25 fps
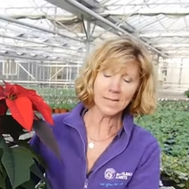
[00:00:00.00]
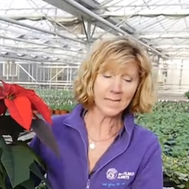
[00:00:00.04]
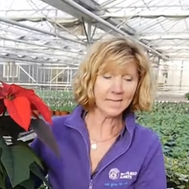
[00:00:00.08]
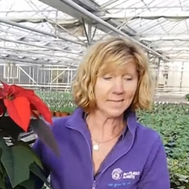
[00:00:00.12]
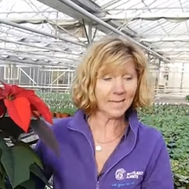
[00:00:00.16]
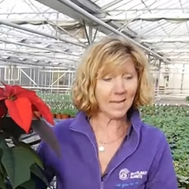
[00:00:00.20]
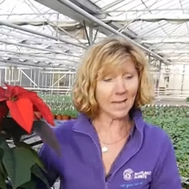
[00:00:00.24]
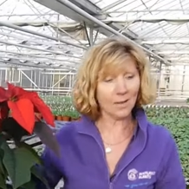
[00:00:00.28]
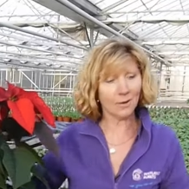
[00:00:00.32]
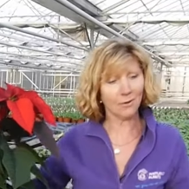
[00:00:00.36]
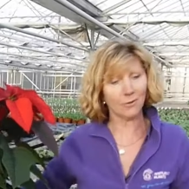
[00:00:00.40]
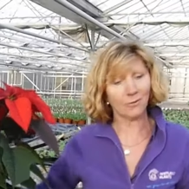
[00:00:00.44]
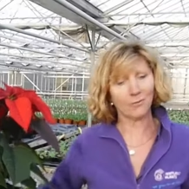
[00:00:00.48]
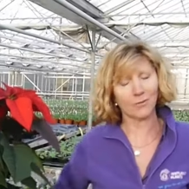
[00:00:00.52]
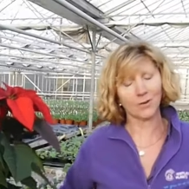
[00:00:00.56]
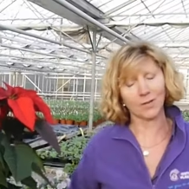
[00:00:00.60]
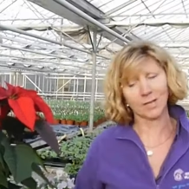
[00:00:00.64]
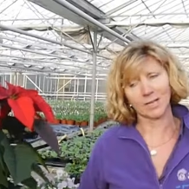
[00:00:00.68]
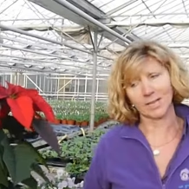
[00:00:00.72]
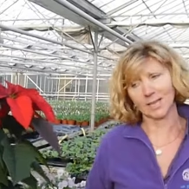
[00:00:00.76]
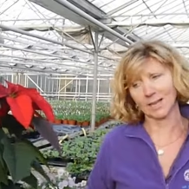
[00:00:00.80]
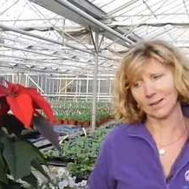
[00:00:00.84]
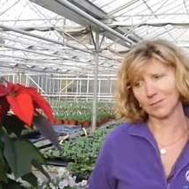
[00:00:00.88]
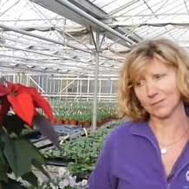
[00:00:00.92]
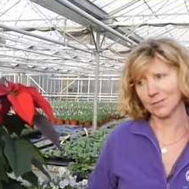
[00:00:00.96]
Now, for
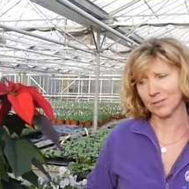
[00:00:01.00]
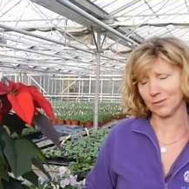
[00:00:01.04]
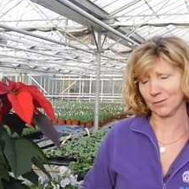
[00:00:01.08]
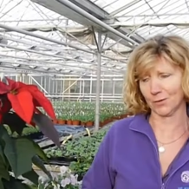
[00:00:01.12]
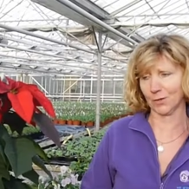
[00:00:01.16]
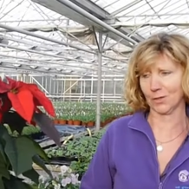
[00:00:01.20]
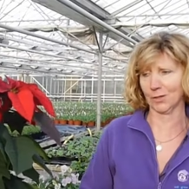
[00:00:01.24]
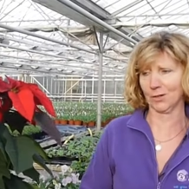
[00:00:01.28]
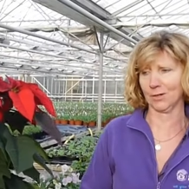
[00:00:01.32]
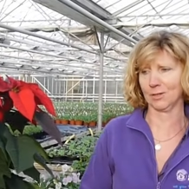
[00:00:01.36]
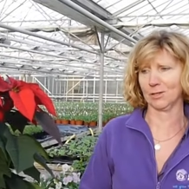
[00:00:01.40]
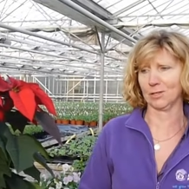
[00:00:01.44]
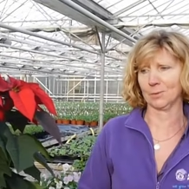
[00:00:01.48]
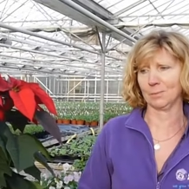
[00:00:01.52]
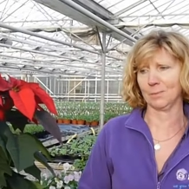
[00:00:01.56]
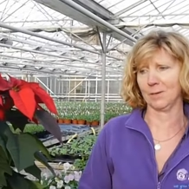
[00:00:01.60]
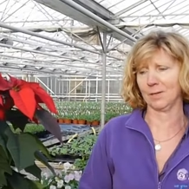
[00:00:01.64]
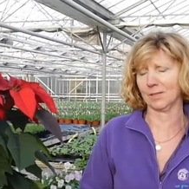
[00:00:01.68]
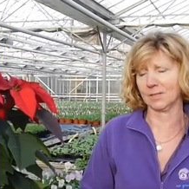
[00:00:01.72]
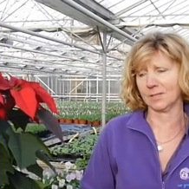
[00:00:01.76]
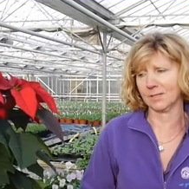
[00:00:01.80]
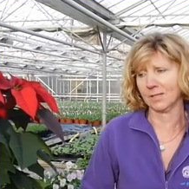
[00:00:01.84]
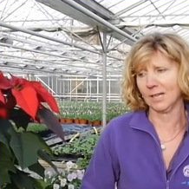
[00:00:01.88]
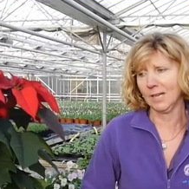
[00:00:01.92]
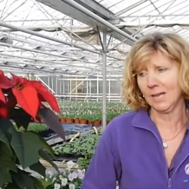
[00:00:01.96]
gifts for
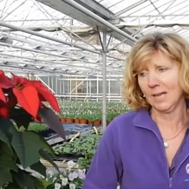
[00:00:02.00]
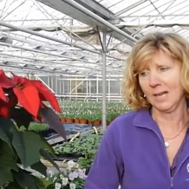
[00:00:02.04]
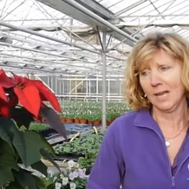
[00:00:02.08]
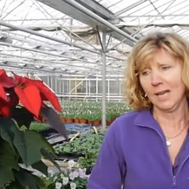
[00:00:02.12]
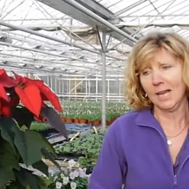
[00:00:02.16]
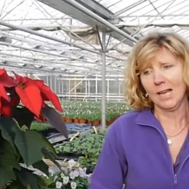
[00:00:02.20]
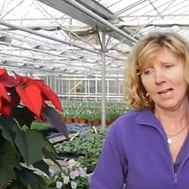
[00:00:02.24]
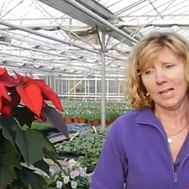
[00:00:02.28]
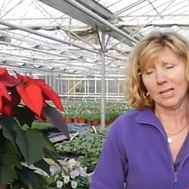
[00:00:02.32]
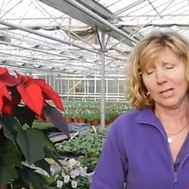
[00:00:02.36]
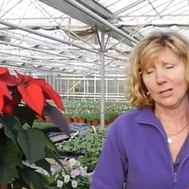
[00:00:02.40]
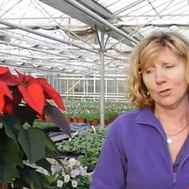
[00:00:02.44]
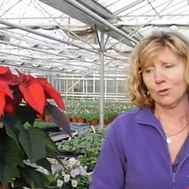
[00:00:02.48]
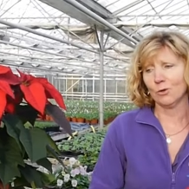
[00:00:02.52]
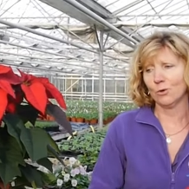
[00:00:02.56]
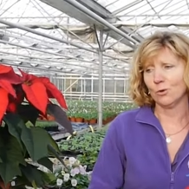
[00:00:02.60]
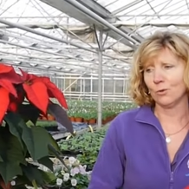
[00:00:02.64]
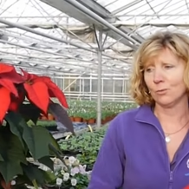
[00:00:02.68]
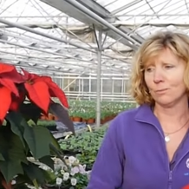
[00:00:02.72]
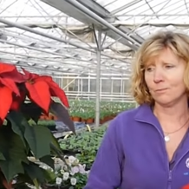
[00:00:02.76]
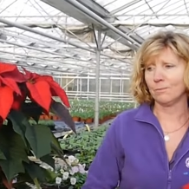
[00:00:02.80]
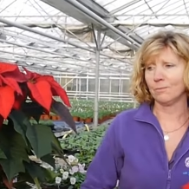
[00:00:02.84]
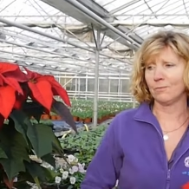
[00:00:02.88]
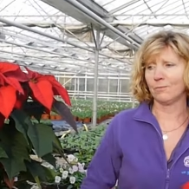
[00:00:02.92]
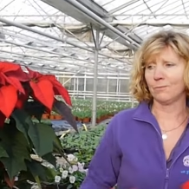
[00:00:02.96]
Christmas, you
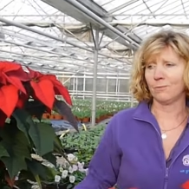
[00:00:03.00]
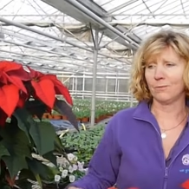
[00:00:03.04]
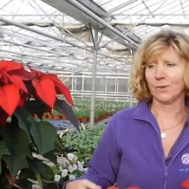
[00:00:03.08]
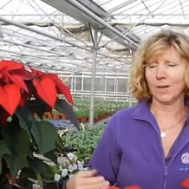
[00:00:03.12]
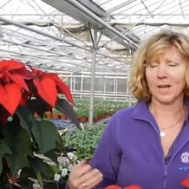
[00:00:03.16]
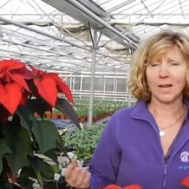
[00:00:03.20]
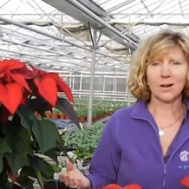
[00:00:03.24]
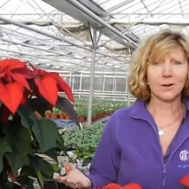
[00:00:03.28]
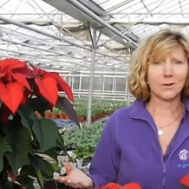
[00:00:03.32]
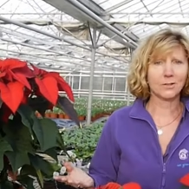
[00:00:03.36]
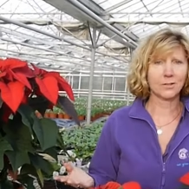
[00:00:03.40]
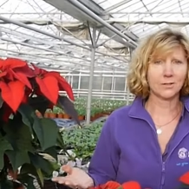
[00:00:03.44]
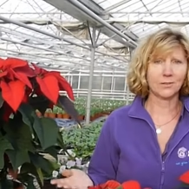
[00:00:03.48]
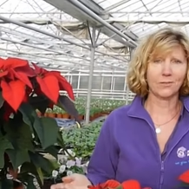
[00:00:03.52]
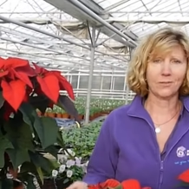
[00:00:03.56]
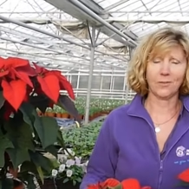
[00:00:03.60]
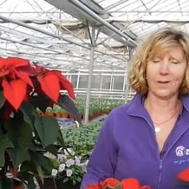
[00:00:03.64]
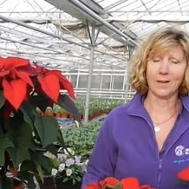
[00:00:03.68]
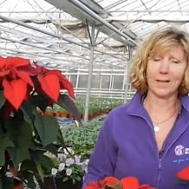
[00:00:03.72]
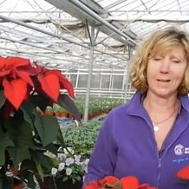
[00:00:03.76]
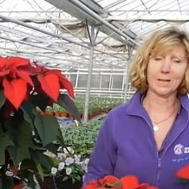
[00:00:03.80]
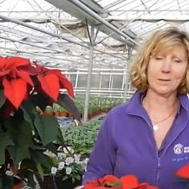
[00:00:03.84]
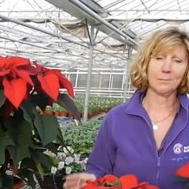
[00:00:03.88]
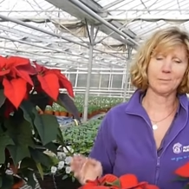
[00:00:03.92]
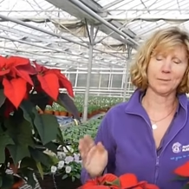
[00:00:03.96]
know, flowers are
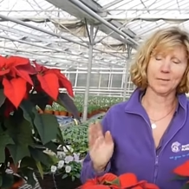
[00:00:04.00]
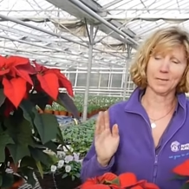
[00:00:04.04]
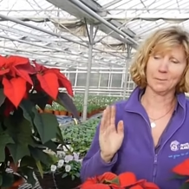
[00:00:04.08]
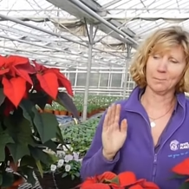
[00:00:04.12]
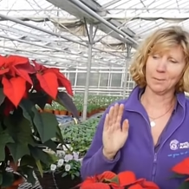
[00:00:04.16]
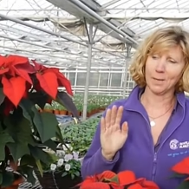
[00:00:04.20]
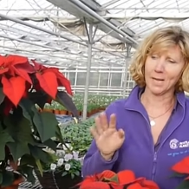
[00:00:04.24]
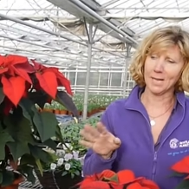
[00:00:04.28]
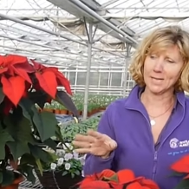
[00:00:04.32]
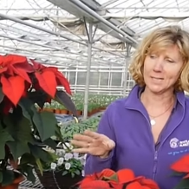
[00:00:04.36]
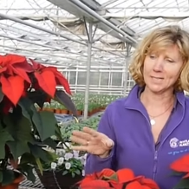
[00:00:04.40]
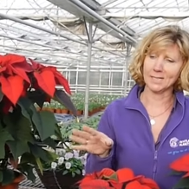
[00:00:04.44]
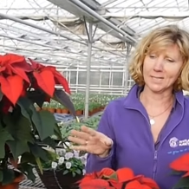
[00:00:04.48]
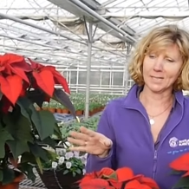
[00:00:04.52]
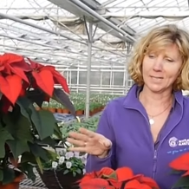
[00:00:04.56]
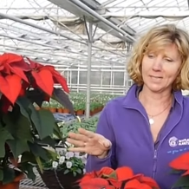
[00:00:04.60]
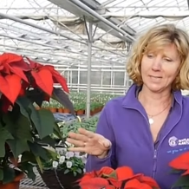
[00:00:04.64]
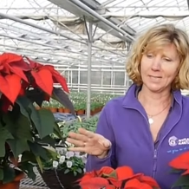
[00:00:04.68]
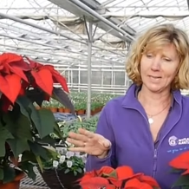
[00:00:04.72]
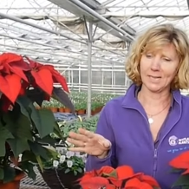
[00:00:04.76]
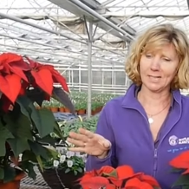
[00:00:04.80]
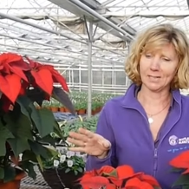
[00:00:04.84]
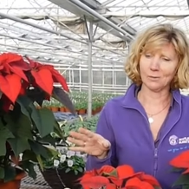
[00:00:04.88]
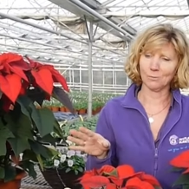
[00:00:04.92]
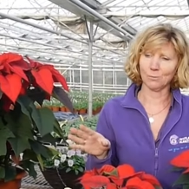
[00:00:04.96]
fine, but a planted
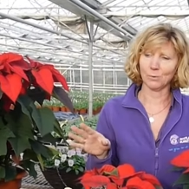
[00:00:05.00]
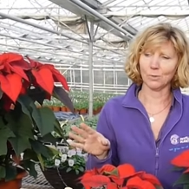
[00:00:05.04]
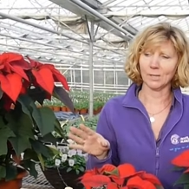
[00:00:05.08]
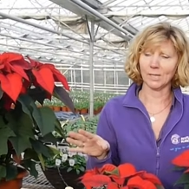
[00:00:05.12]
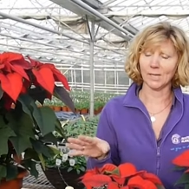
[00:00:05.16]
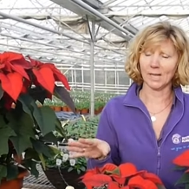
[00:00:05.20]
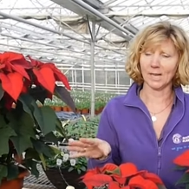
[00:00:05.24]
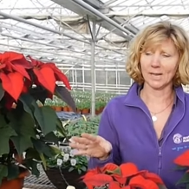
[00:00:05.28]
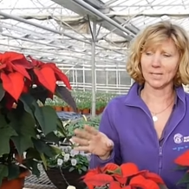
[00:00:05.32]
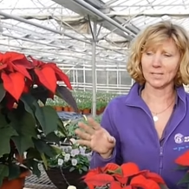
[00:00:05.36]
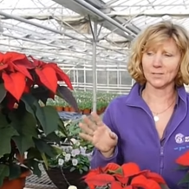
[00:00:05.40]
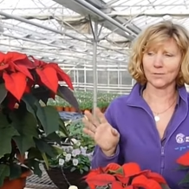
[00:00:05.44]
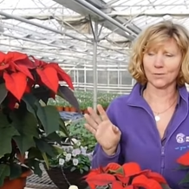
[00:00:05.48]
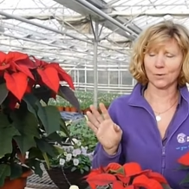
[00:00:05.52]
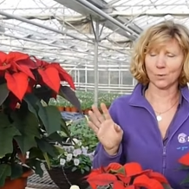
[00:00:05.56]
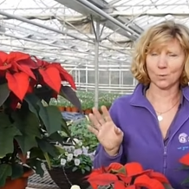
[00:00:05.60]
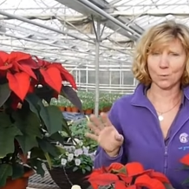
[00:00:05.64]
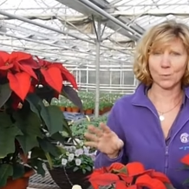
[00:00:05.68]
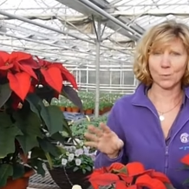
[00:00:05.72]
container will last for